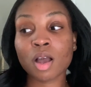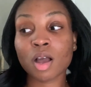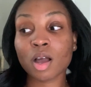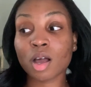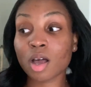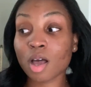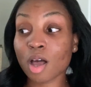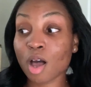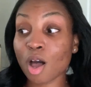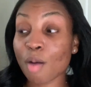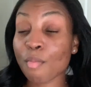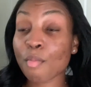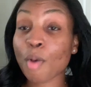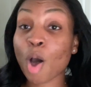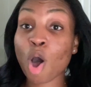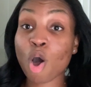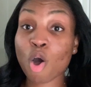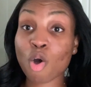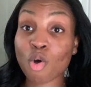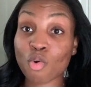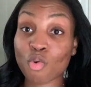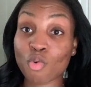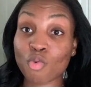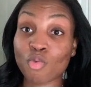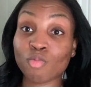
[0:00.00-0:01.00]
come
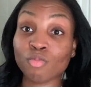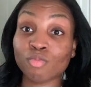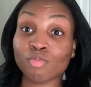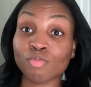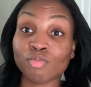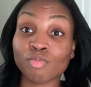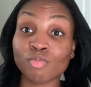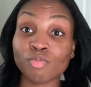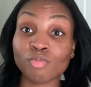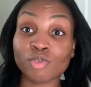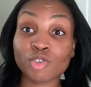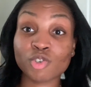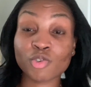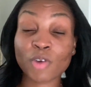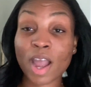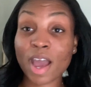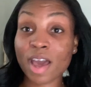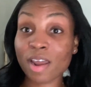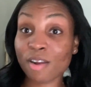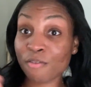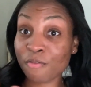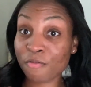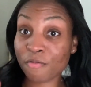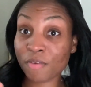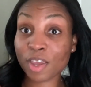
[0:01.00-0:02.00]
home, try
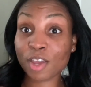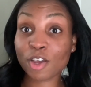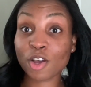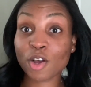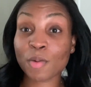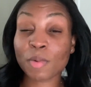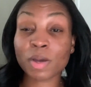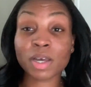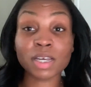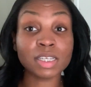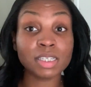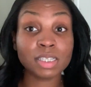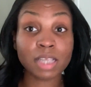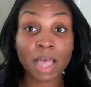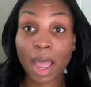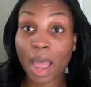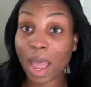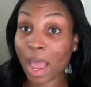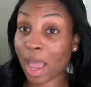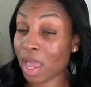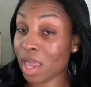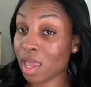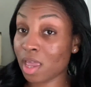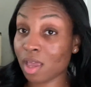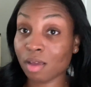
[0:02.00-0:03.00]
to film because
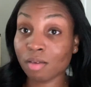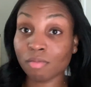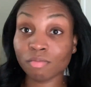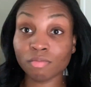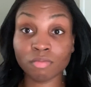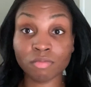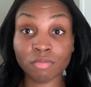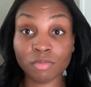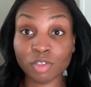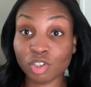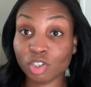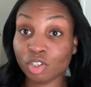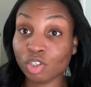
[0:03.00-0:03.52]
I am